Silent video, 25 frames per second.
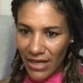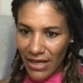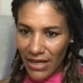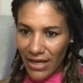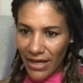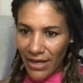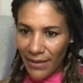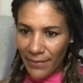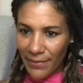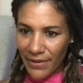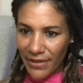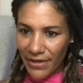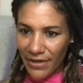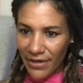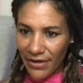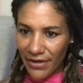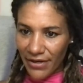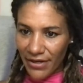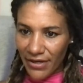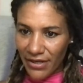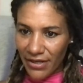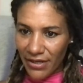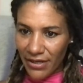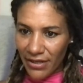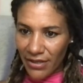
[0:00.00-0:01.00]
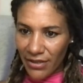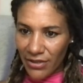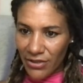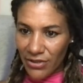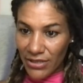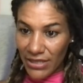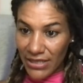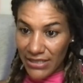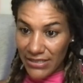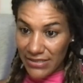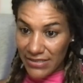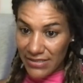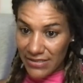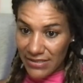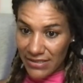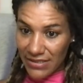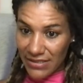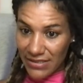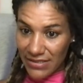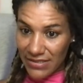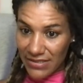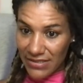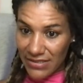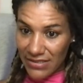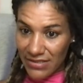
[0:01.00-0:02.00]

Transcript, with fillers: I'm here in the United States.